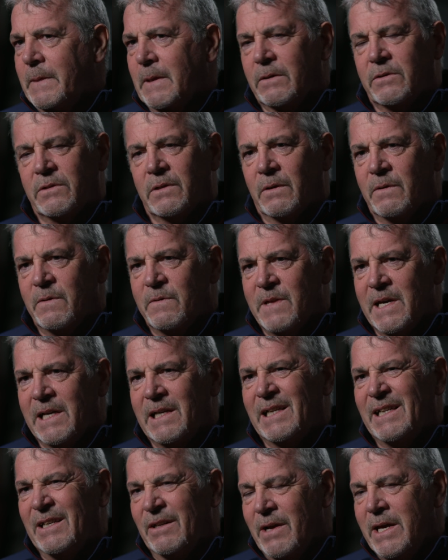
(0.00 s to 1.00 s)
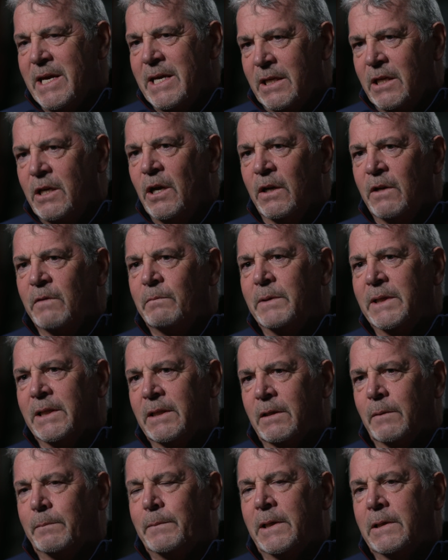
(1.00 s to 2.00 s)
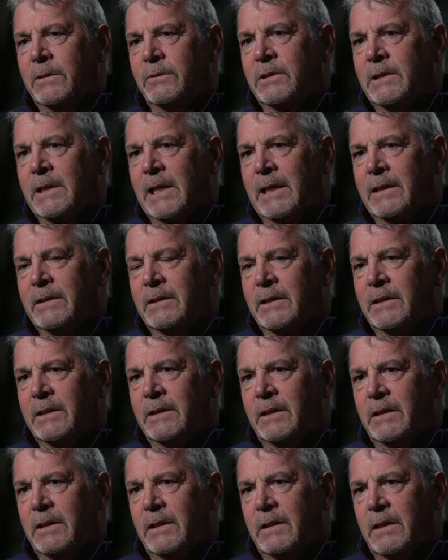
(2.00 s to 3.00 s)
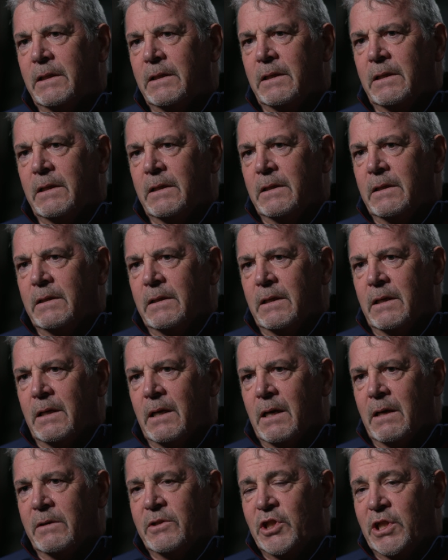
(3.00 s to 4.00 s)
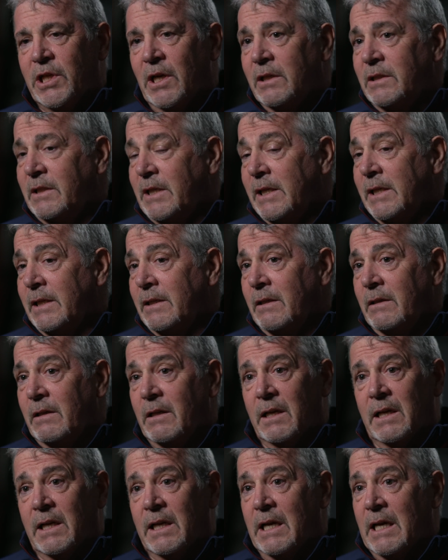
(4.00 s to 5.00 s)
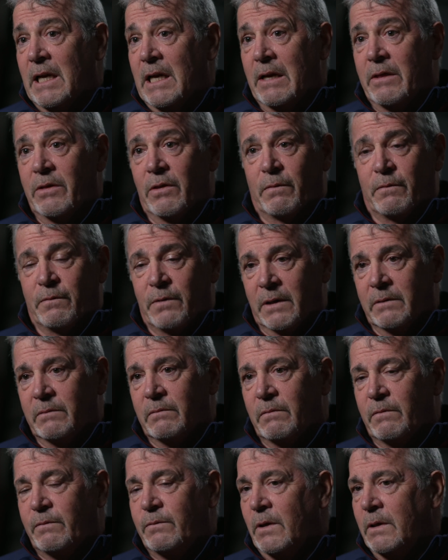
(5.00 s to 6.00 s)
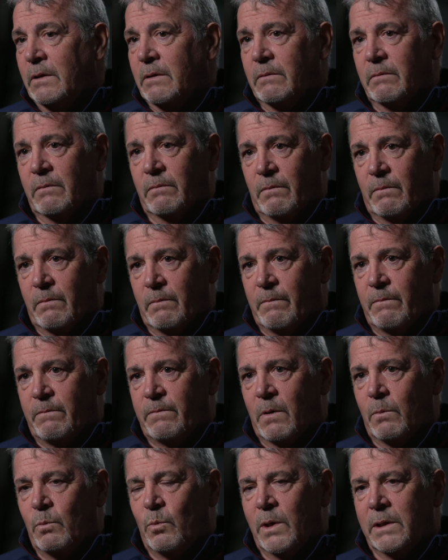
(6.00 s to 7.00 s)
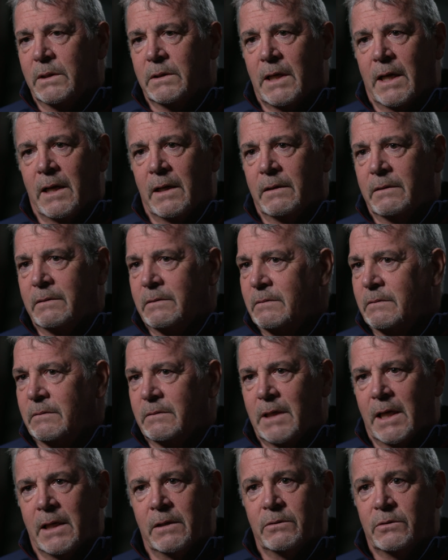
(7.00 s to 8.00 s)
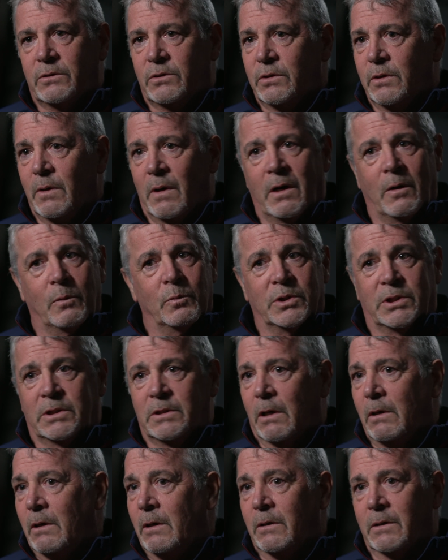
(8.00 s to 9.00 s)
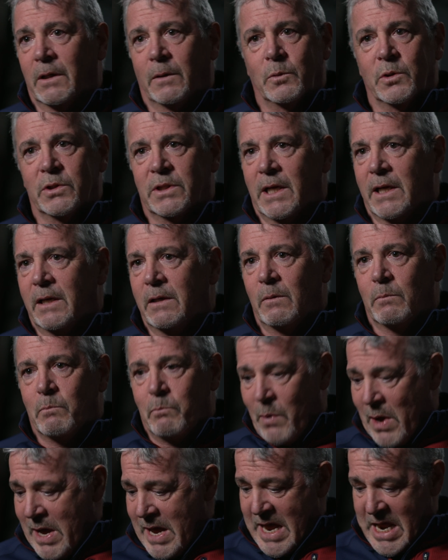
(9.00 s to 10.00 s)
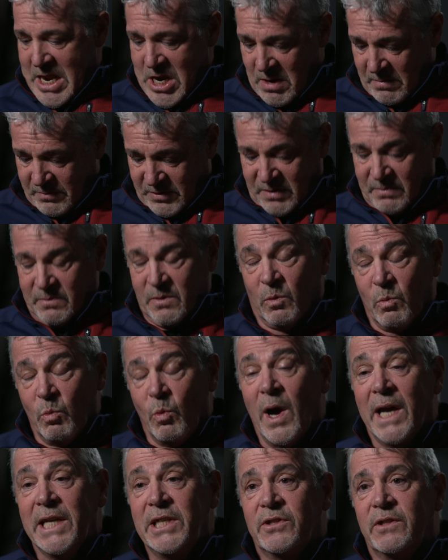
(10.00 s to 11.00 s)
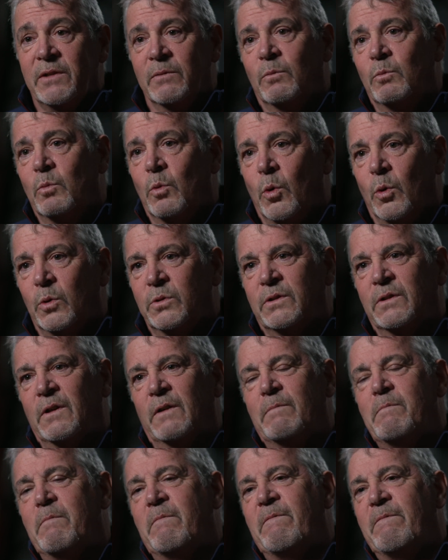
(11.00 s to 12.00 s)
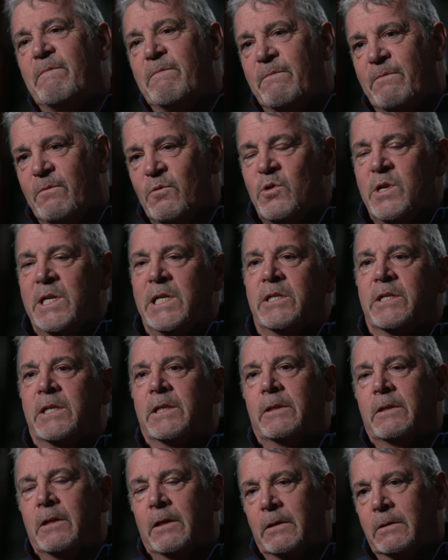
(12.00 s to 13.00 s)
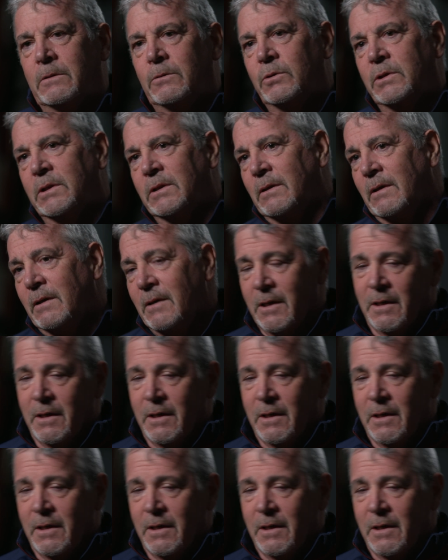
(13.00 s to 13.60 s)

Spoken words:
So it could have been an opposed landing. Chugged in, and the front went down, out through. I was gone. I was out, bang, up to my waist in water, freezing cold, and I